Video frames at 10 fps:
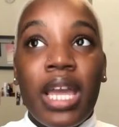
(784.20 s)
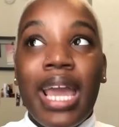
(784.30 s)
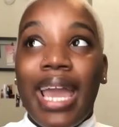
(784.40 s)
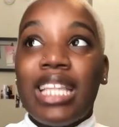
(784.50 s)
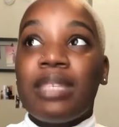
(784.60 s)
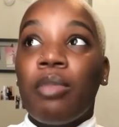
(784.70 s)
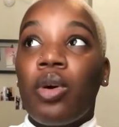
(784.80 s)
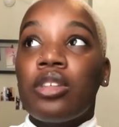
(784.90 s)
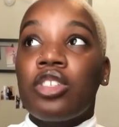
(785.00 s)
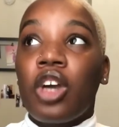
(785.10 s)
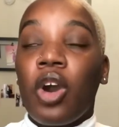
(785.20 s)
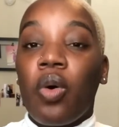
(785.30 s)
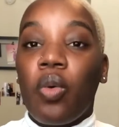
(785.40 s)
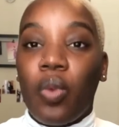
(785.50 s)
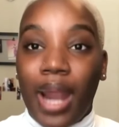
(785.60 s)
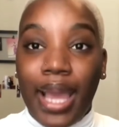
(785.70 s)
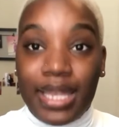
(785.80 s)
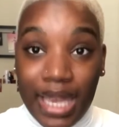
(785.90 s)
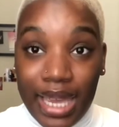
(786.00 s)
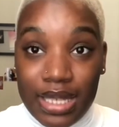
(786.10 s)
It's more so what I
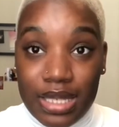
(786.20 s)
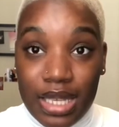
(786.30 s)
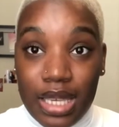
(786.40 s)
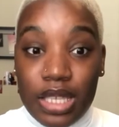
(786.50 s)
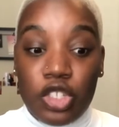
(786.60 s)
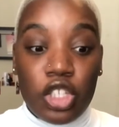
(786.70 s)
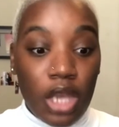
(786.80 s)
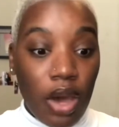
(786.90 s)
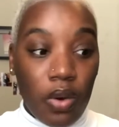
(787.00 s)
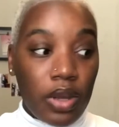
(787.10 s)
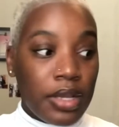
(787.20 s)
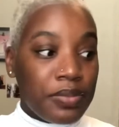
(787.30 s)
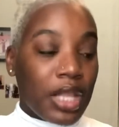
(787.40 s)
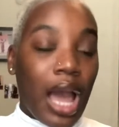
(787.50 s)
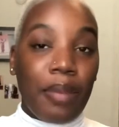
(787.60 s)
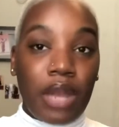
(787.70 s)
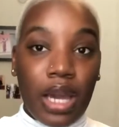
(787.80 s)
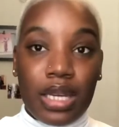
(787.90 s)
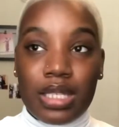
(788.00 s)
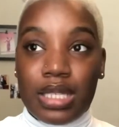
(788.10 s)
can't see. So I'm not
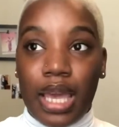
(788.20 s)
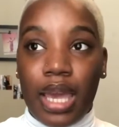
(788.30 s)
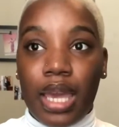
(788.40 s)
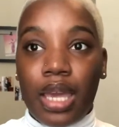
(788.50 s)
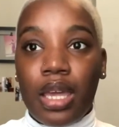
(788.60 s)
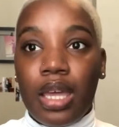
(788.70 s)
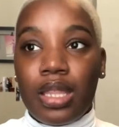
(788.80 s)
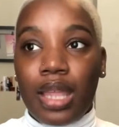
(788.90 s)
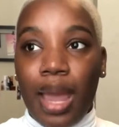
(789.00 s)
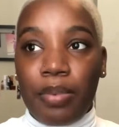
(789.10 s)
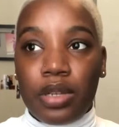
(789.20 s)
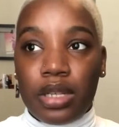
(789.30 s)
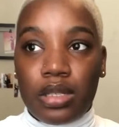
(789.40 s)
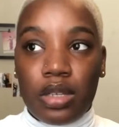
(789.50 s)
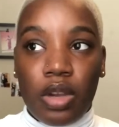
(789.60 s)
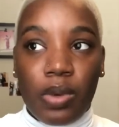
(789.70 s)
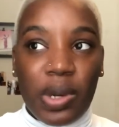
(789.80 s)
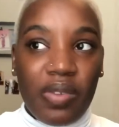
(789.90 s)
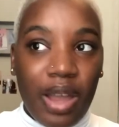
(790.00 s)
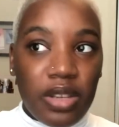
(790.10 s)
gonna say that I predicted
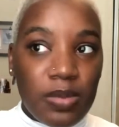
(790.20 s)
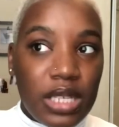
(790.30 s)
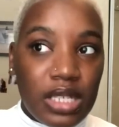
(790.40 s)
coronavirus because it